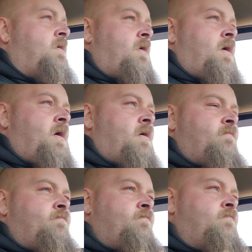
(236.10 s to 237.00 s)

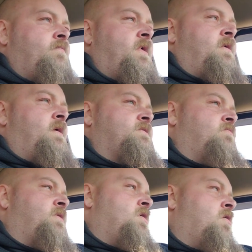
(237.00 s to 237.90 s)
Um, this will
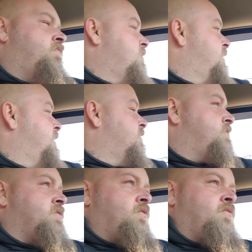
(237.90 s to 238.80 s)
be over here
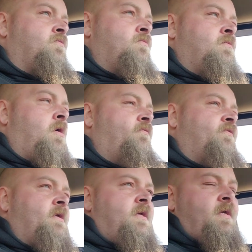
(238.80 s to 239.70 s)
soon,
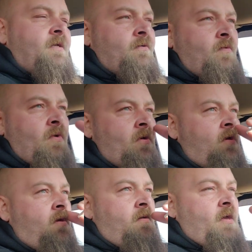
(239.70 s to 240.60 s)
hopefully, and
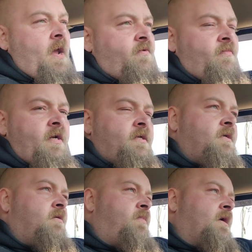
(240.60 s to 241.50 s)
everybody can
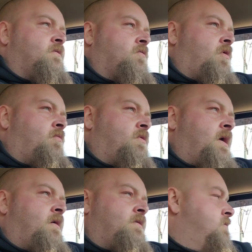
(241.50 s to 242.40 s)
get back to normal and
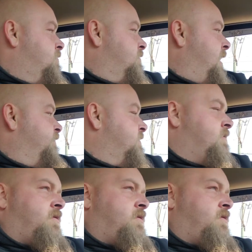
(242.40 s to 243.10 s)
uh, you know life can